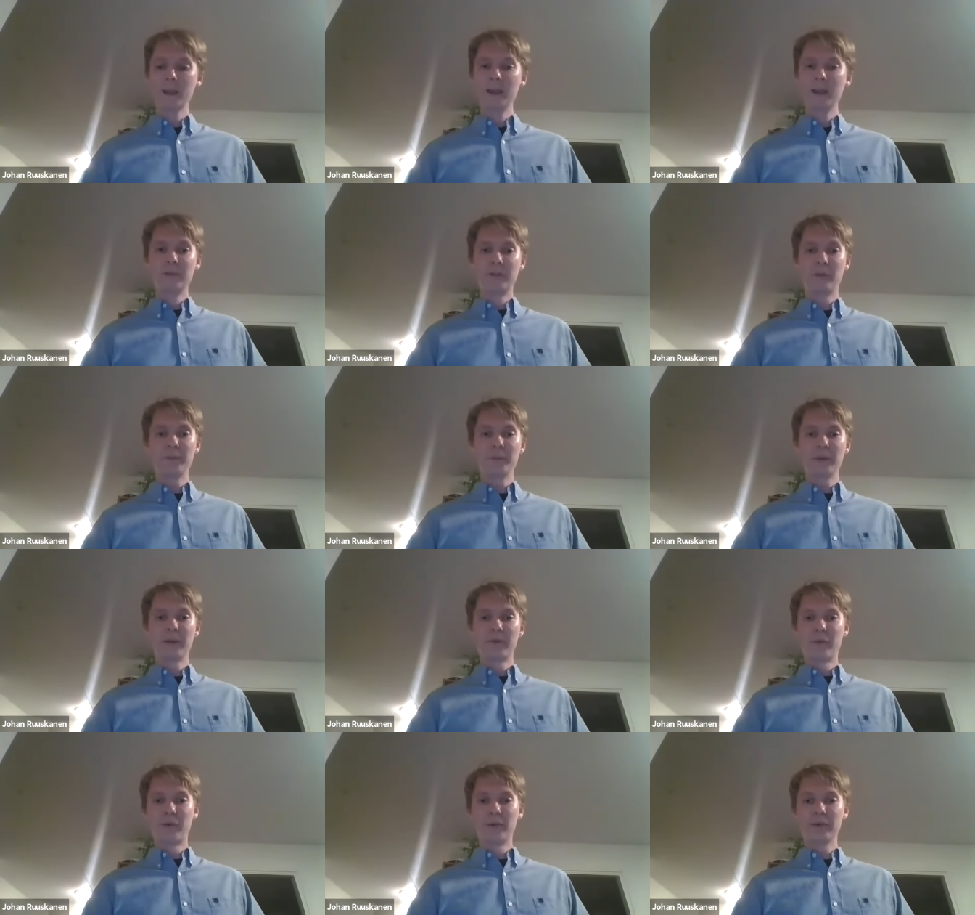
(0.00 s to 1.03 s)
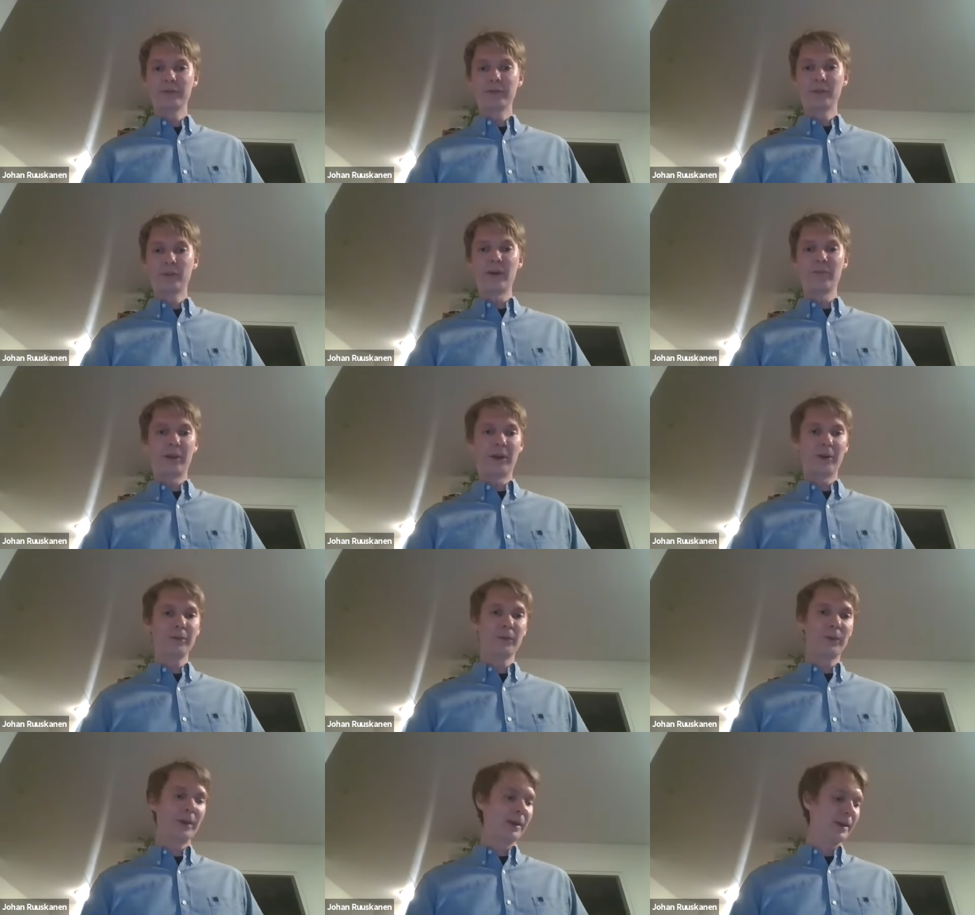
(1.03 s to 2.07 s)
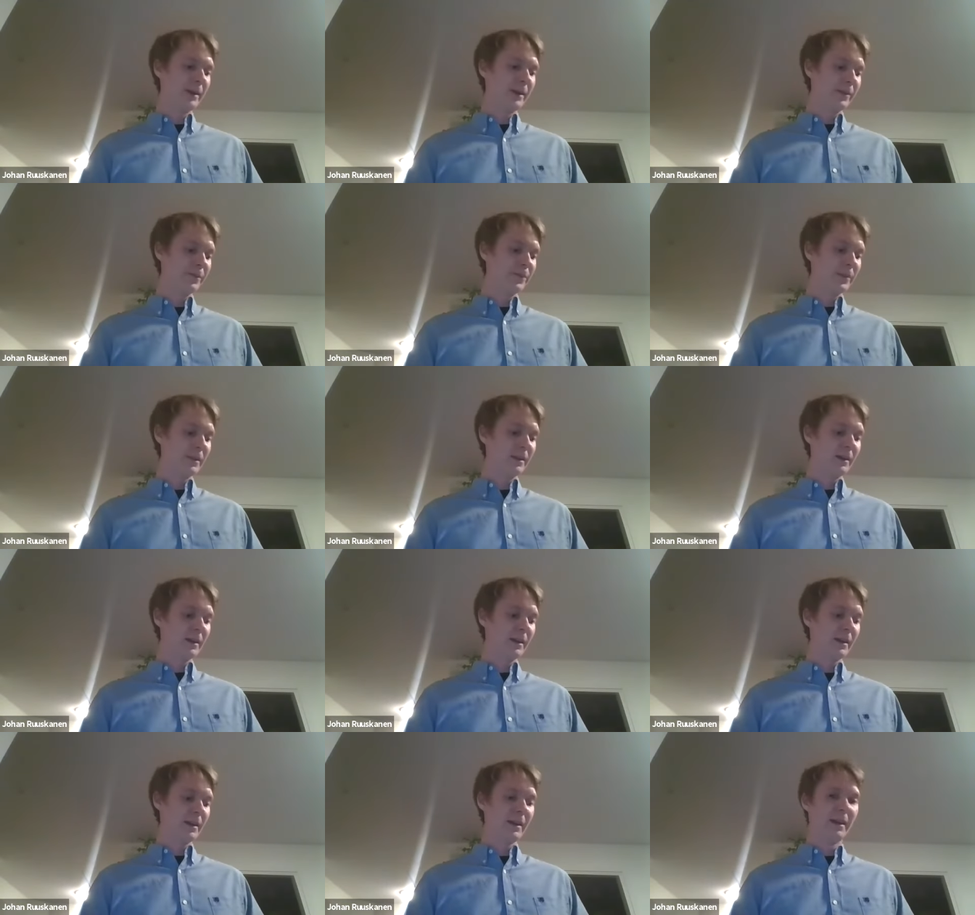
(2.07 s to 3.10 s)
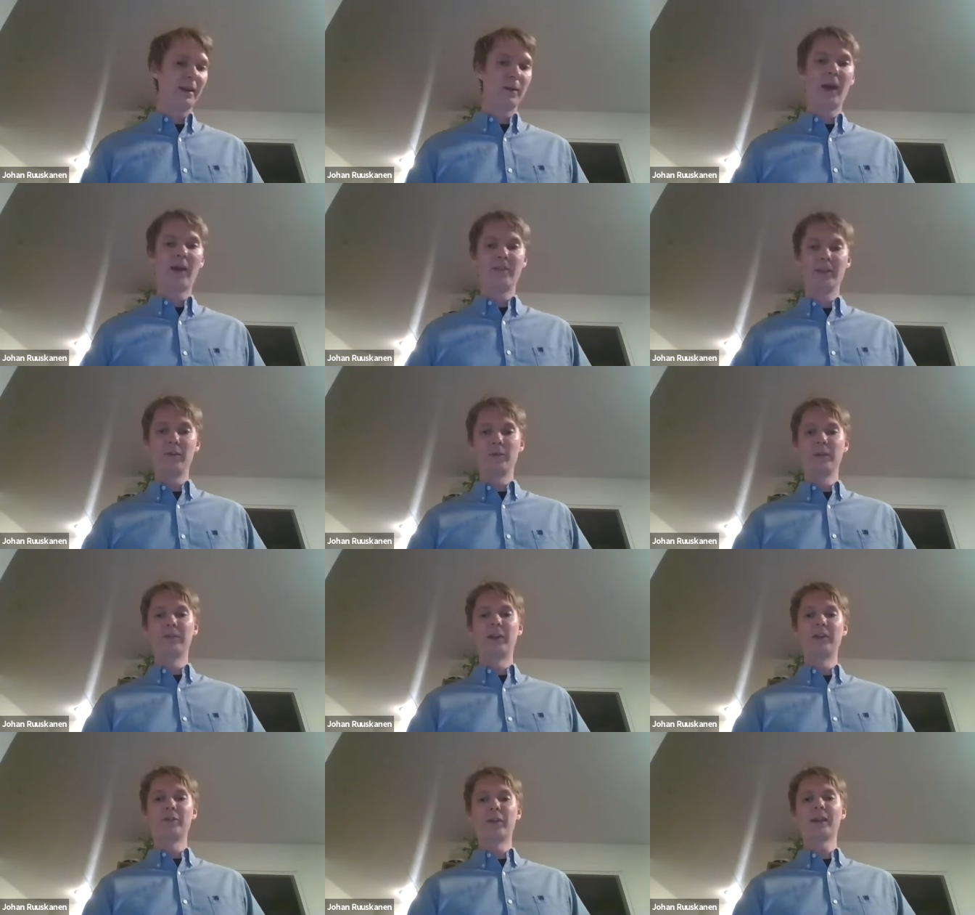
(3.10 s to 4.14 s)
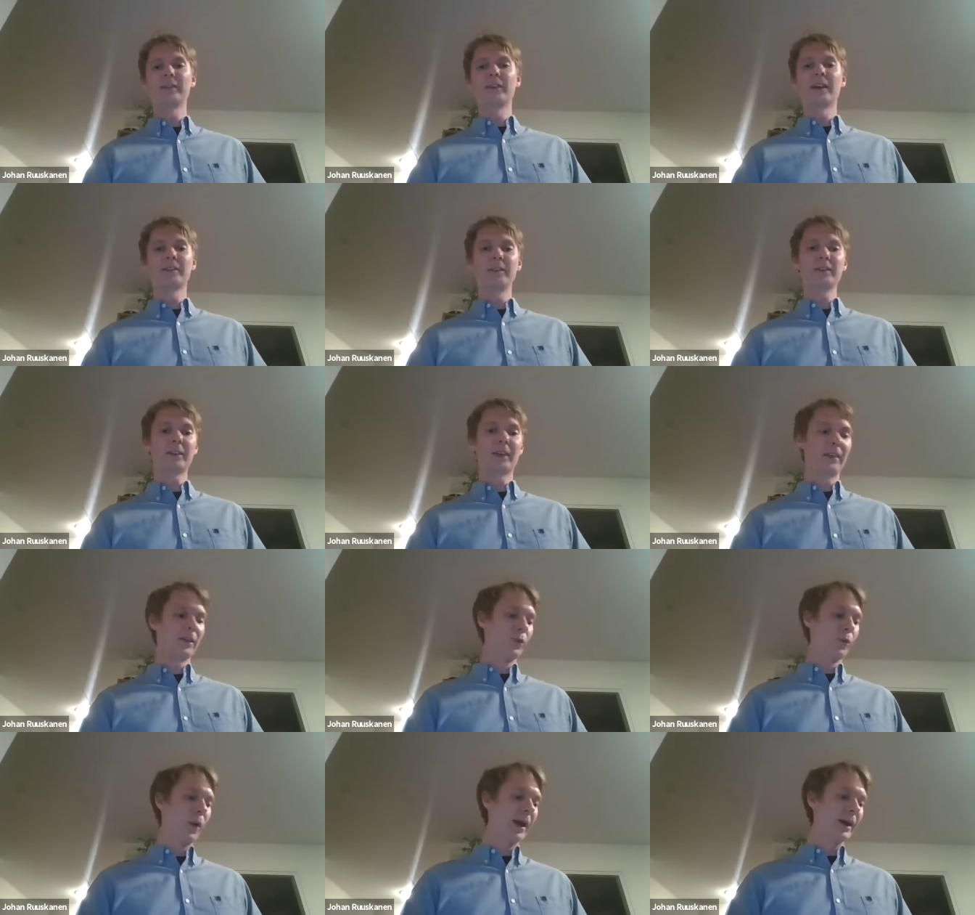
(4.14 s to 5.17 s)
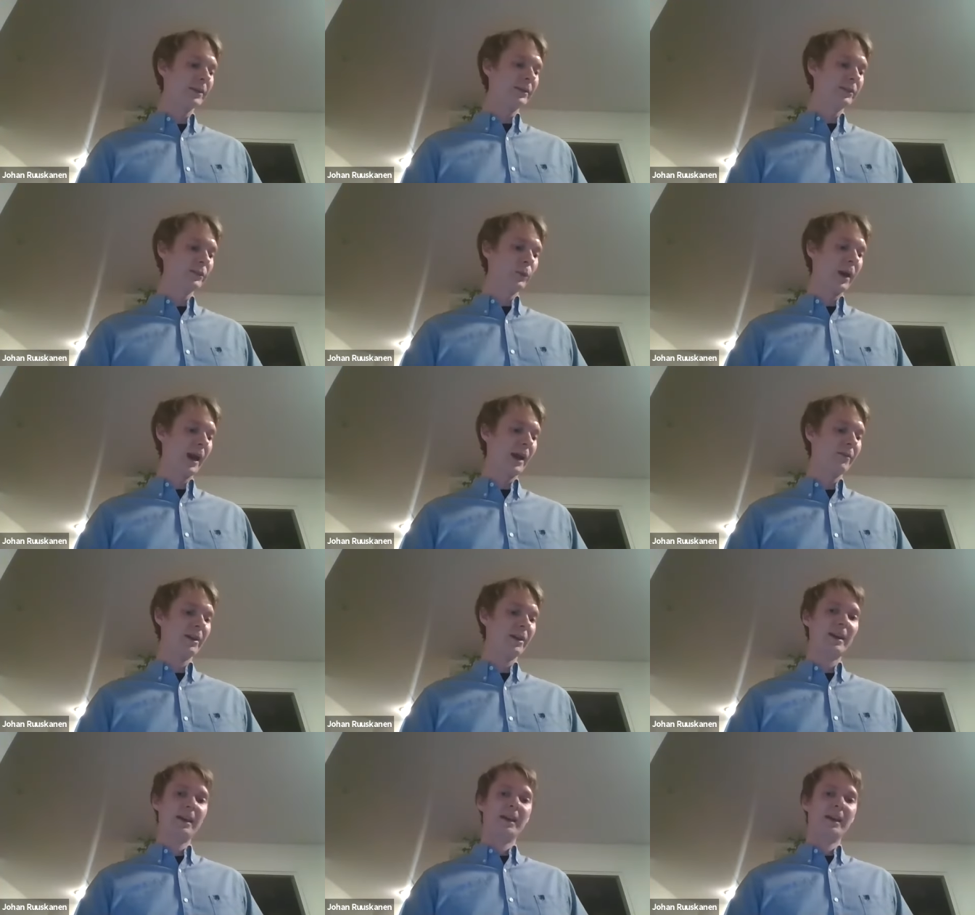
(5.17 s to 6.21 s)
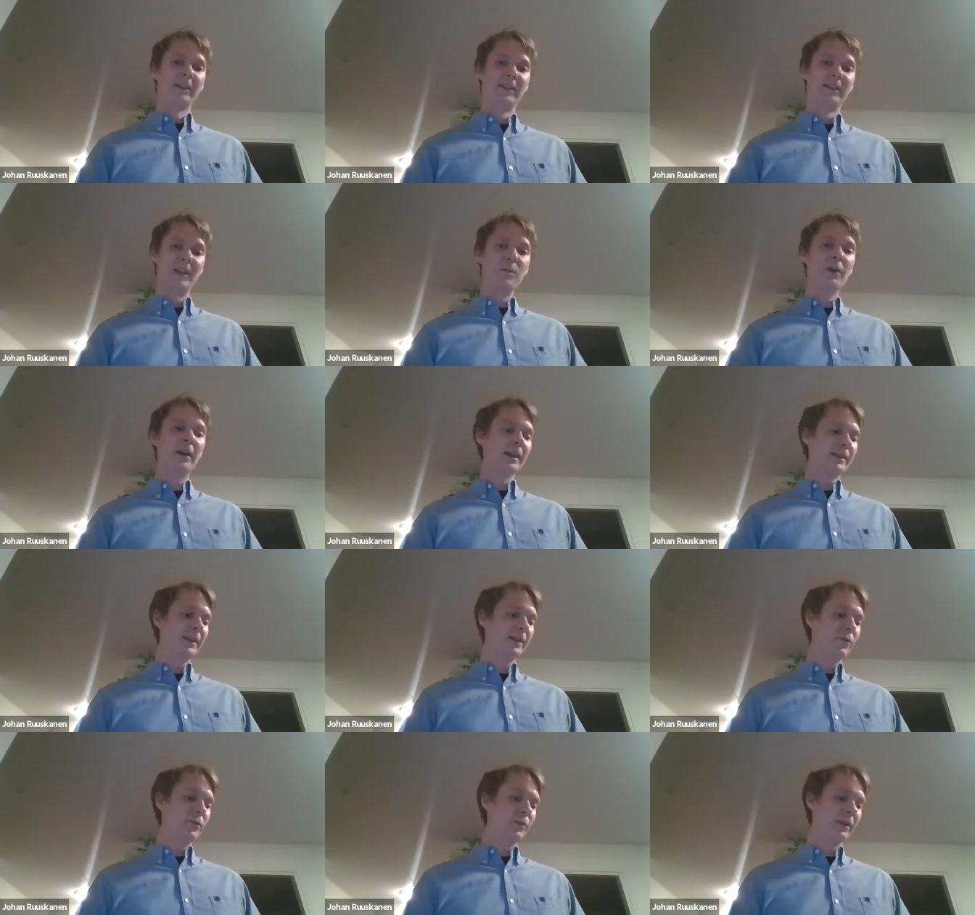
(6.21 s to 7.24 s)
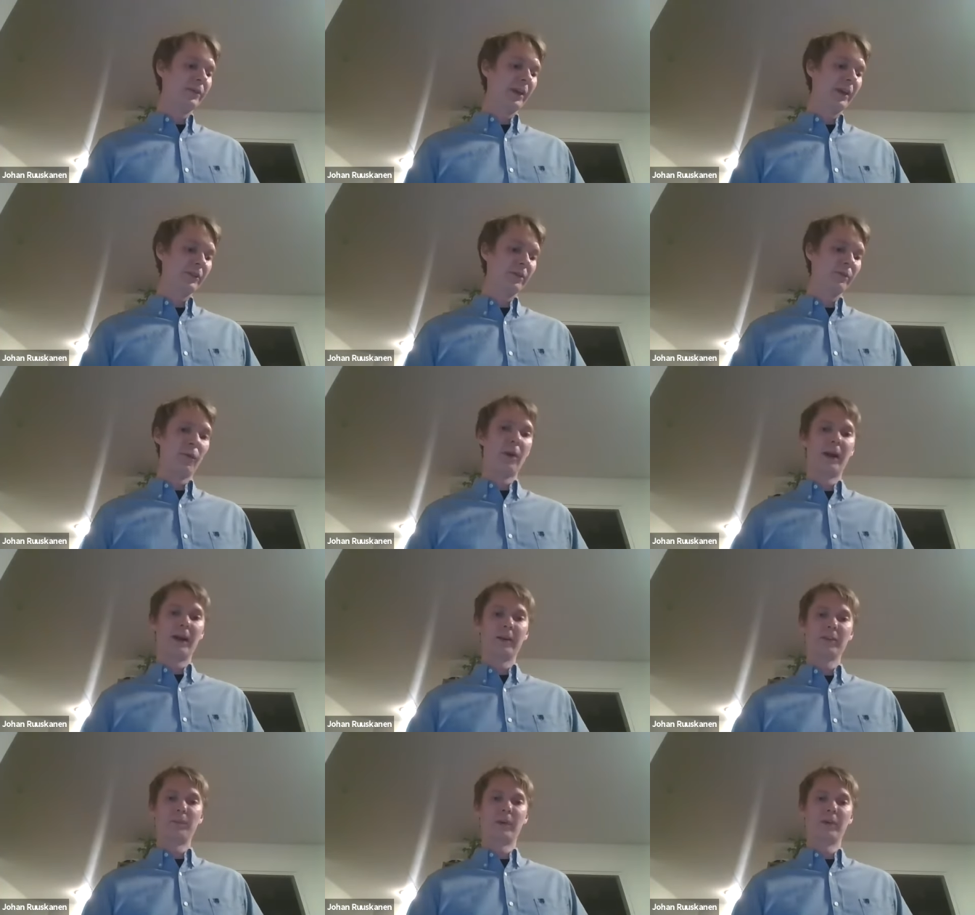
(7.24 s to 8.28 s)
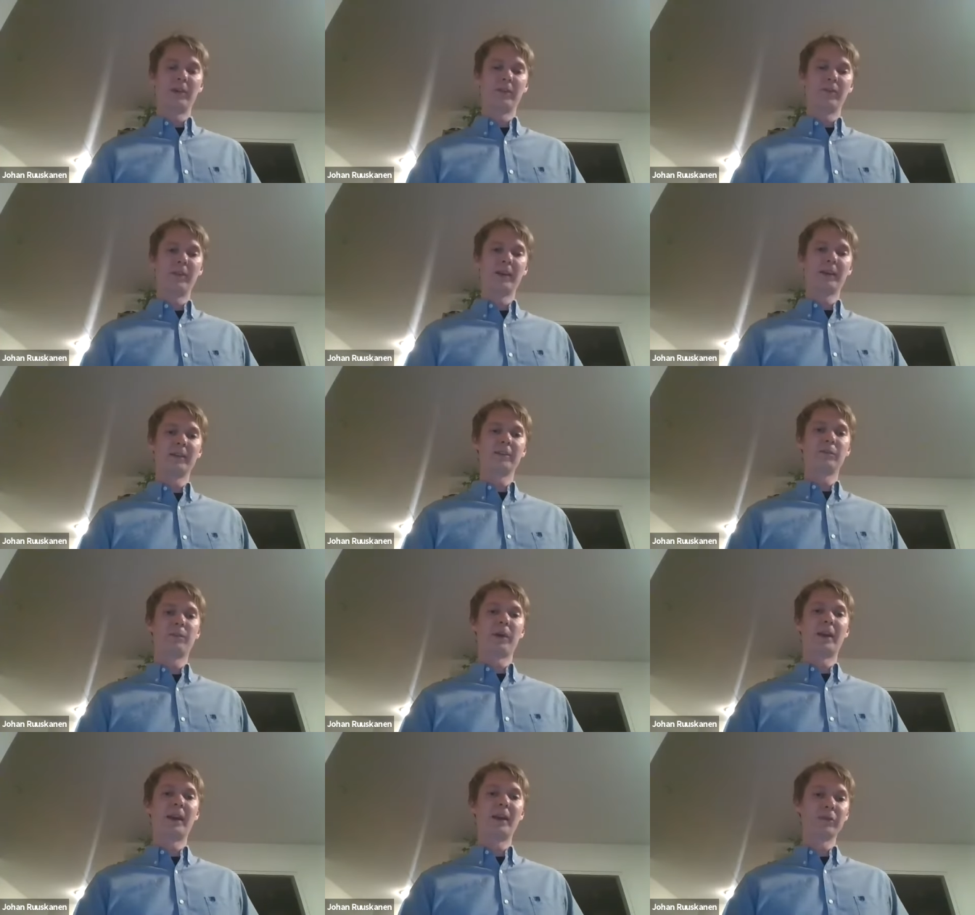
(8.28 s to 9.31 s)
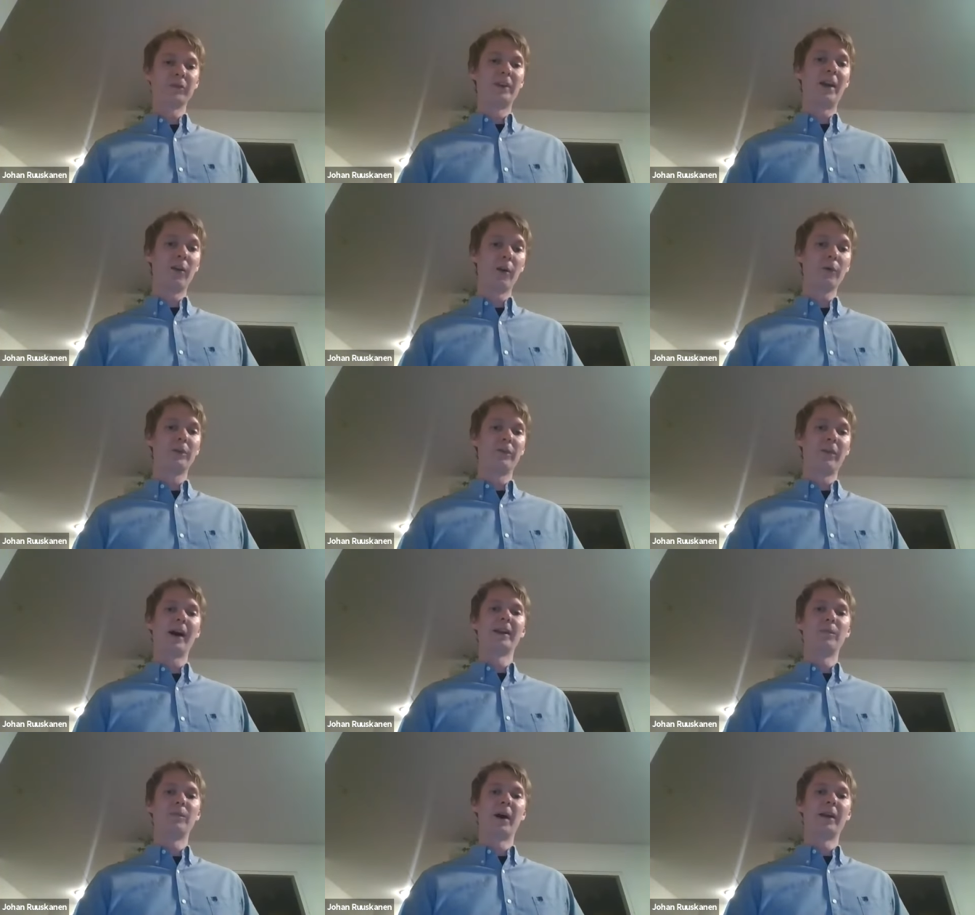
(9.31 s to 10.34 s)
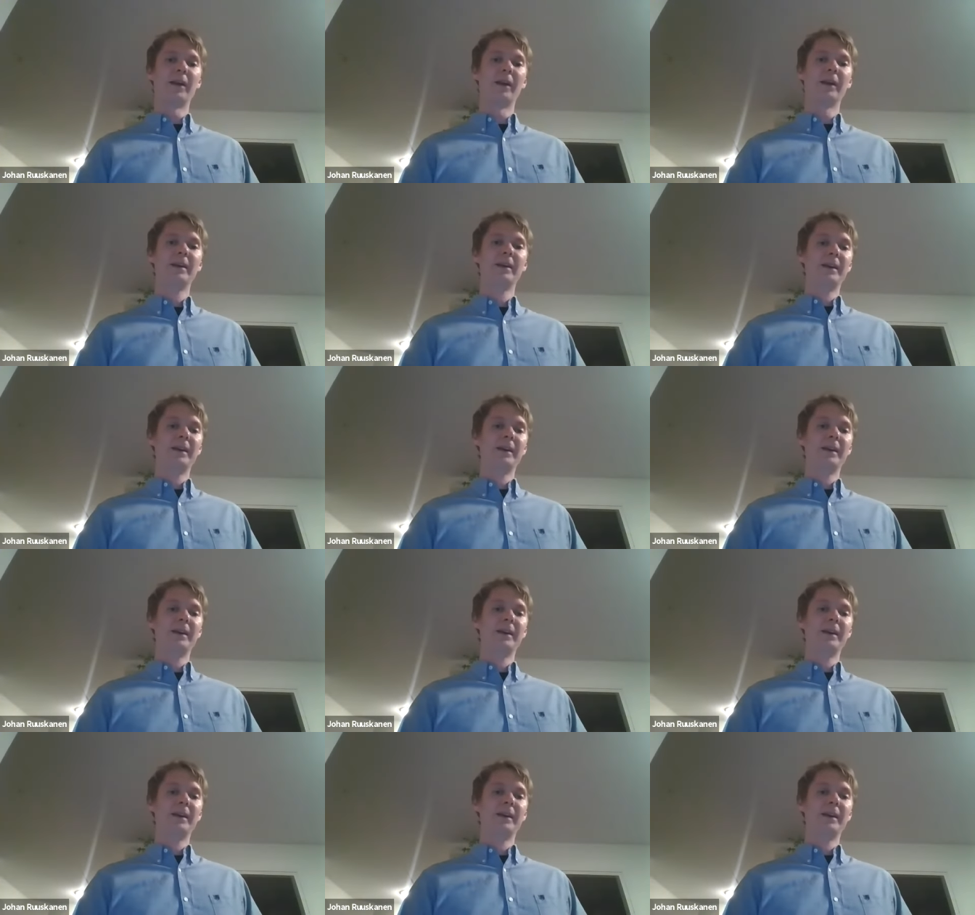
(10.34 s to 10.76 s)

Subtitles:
So in our first graph here, we have the utilization on the x-axis, and then on the y-axis we have the simulated utilization for a specific speculation scenario divided by the